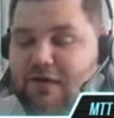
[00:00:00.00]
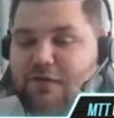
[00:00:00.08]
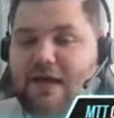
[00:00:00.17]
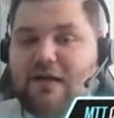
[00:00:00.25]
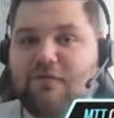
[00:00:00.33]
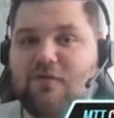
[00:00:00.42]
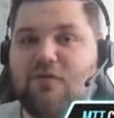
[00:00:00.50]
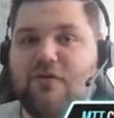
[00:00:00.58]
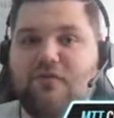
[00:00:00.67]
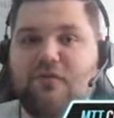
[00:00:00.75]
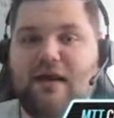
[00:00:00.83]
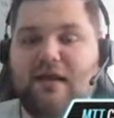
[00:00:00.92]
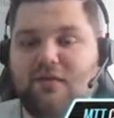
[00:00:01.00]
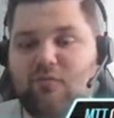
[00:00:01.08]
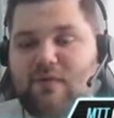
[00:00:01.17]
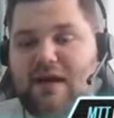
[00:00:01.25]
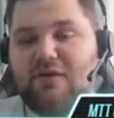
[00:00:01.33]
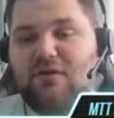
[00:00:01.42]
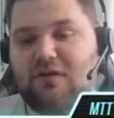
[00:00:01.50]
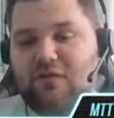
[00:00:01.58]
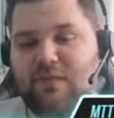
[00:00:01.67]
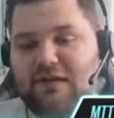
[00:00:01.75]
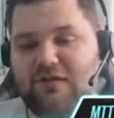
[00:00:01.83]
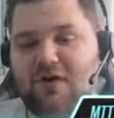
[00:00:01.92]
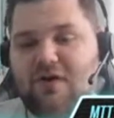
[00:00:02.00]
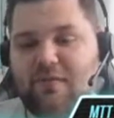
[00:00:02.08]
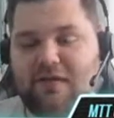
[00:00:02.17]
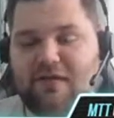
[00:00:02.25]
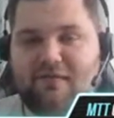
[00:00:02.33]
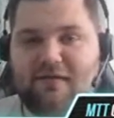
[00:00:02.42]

then of course you got the regular speed tournaments.